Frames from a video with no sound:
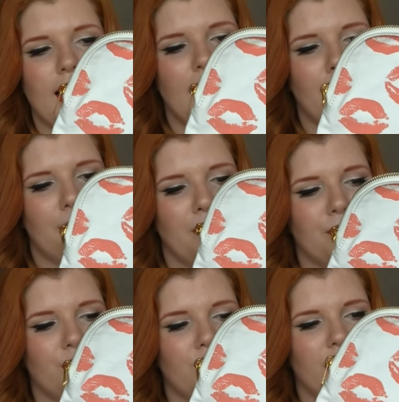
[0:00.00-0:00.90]
lip
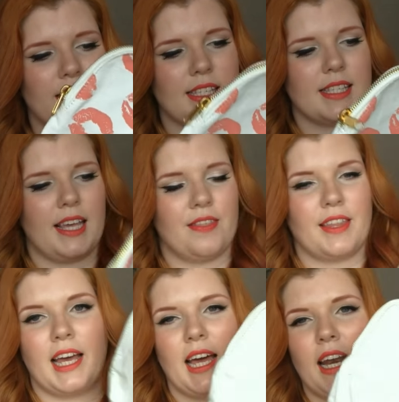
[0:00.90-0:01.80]
prints. And
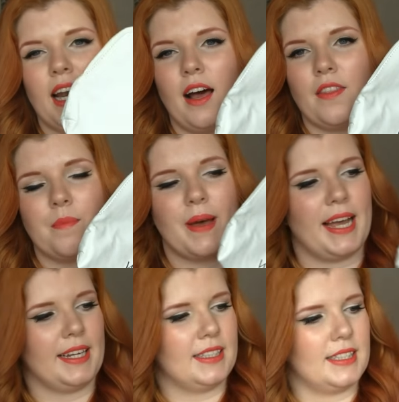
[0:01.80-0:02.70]
then on the
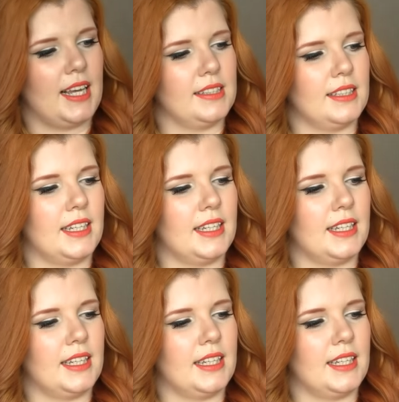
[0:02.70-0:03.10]
back it says,